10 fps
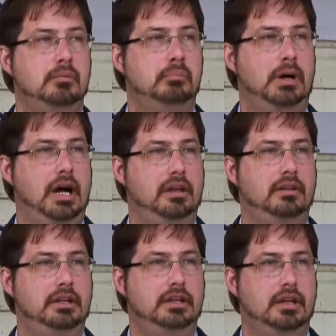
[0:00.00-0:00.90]
by
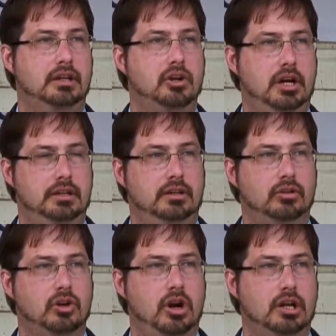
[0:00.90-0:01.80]
the Continental
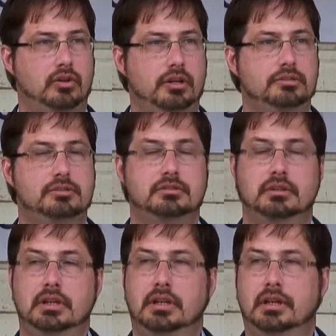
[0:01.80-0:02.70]
Congress
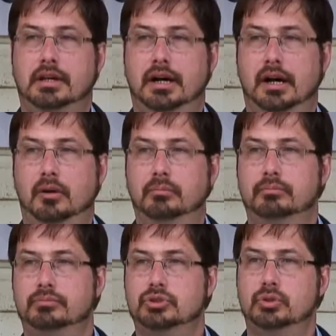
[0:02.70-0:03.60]

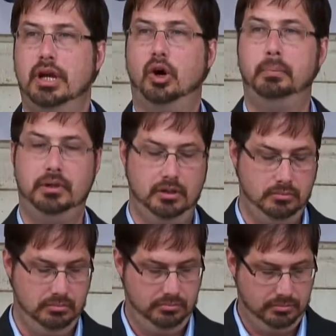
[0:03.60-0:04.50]
to help
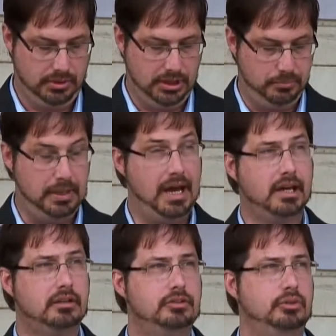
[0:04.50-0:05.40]
him get
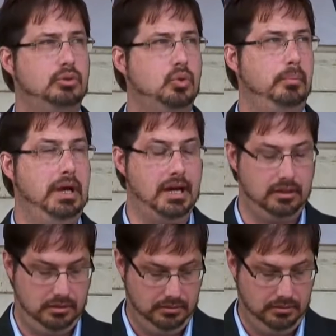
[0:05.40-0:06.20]
back to Quebec.